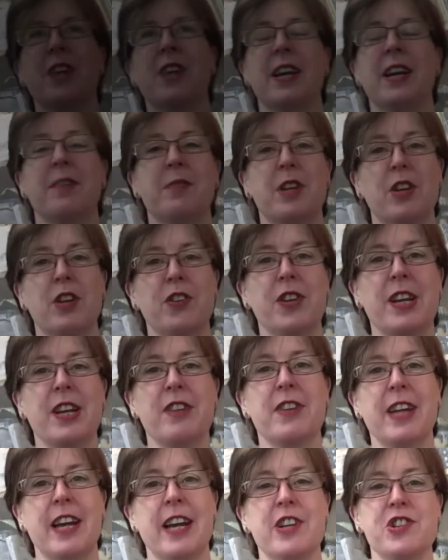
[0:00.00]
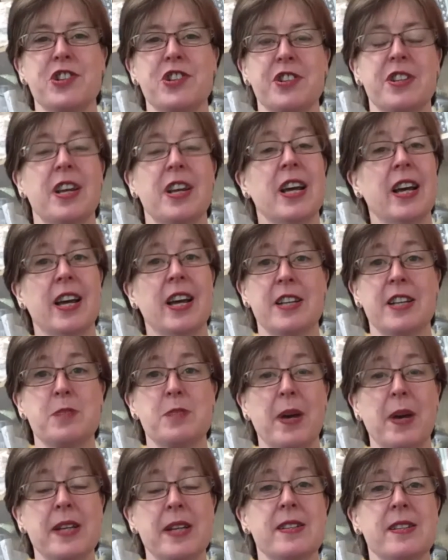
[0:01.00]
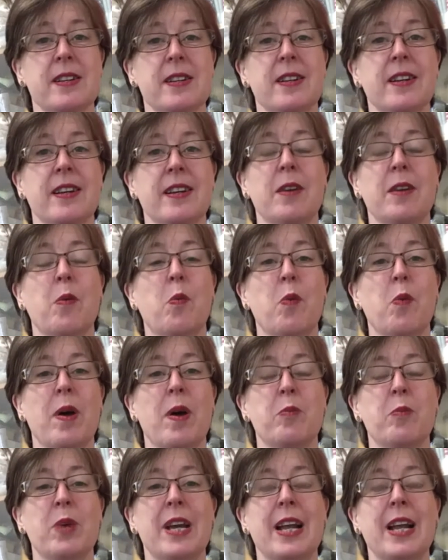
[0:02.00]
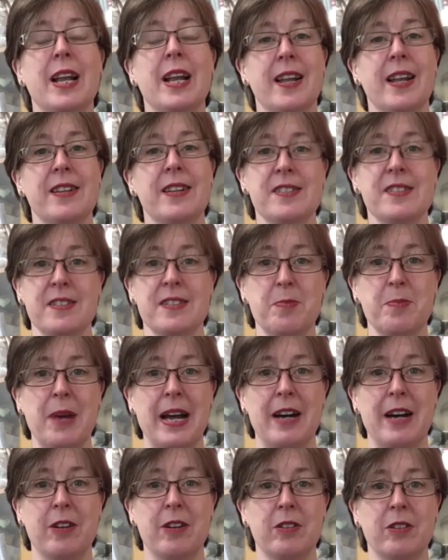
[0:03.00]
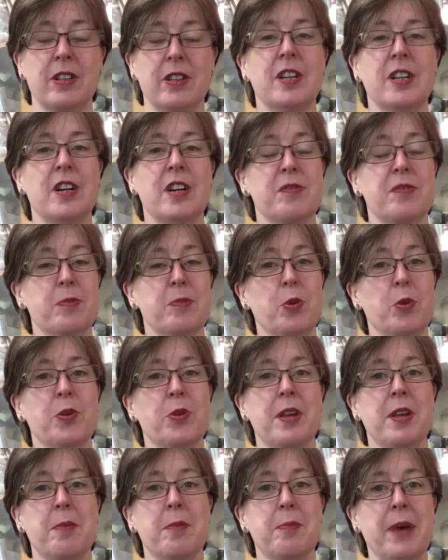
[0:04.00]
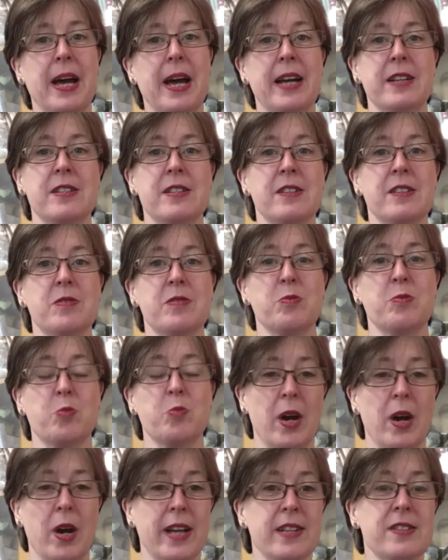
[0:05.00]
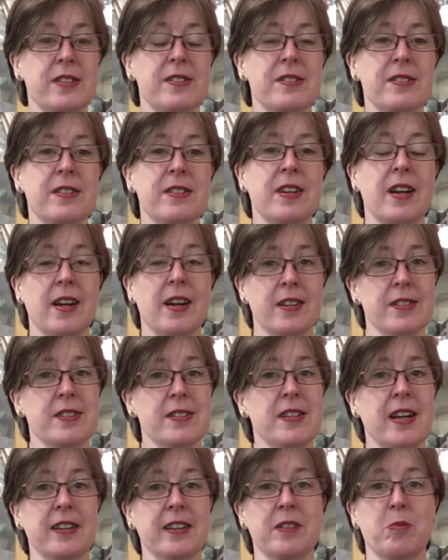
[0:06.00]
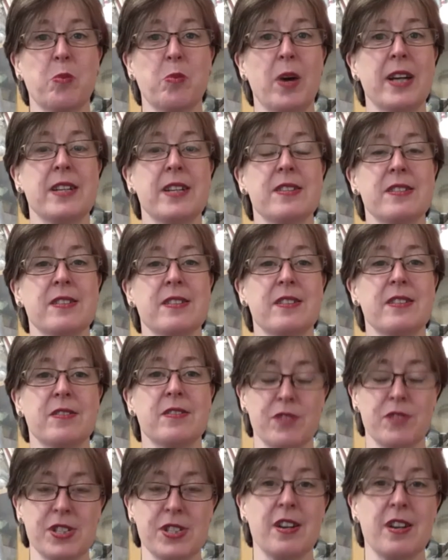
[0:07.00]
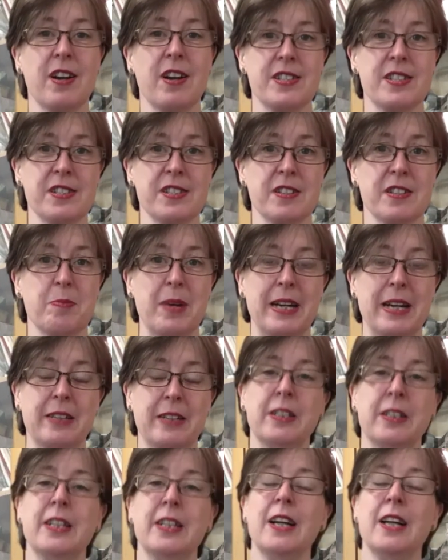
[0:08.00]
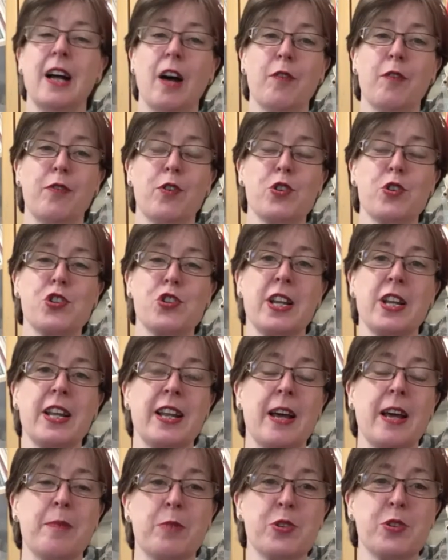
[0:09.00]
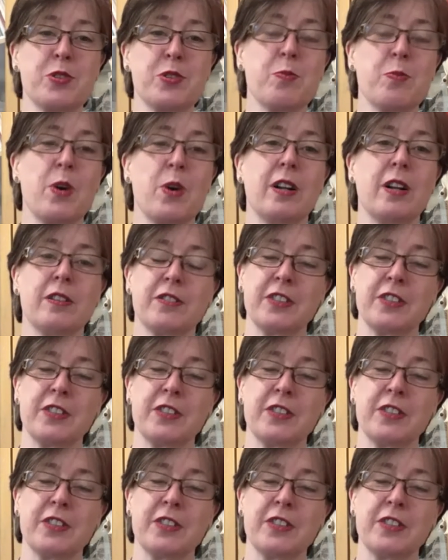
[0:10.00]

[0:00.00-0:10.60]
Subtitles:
Colonic irrigation is basically when we cleanse the bowel from all the impacted waste and stagnant waste that resides in the bowel. Unfortunately, in our modern world,